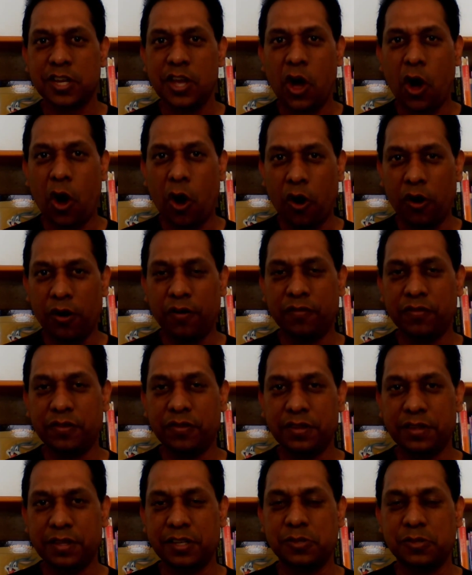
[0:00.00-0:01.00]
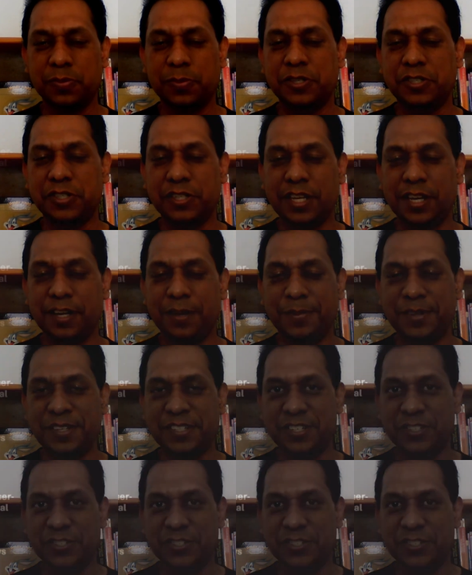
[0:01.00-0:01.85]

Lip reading: of this particular business